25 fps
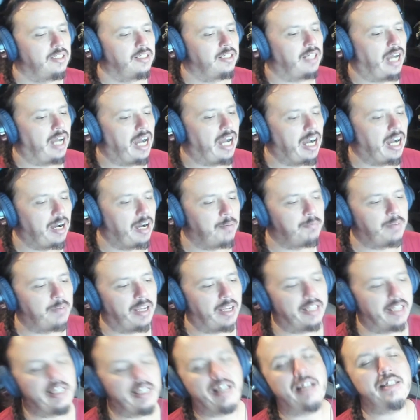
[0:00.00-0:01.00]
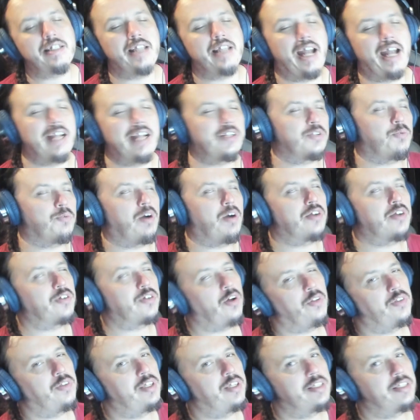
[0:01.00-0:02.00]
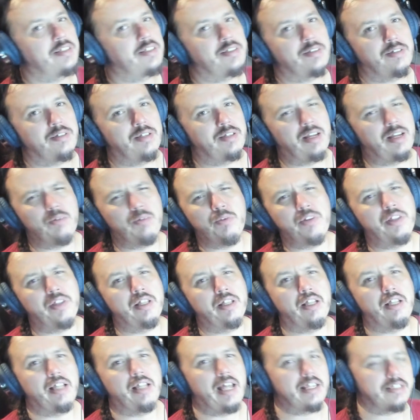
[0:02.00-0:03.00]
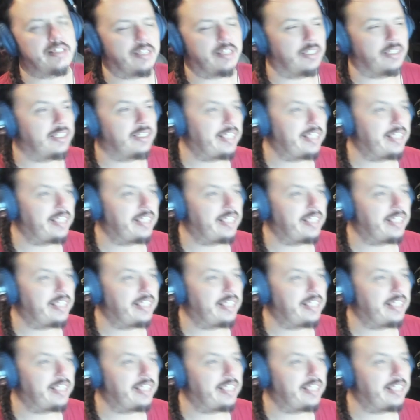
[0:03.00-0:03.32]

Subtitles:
And like I said, I just watched all this within the last